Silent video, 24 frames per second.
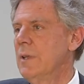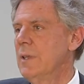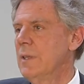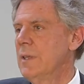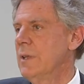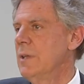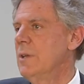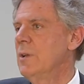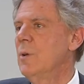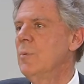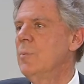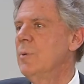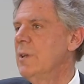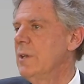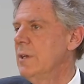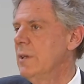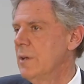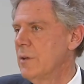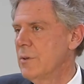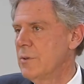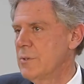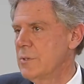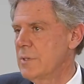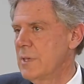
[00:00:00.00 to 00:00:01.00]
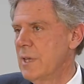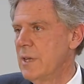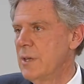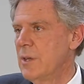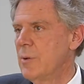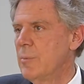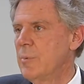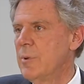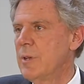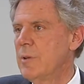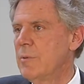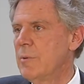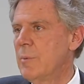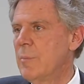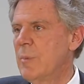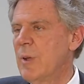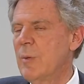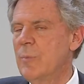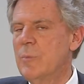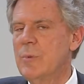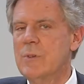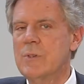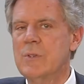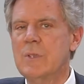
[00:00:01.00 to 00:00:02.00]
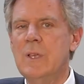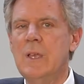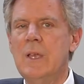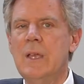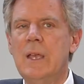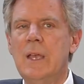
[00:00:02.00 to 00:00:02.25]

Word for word: that nobody knows and nobody remembers.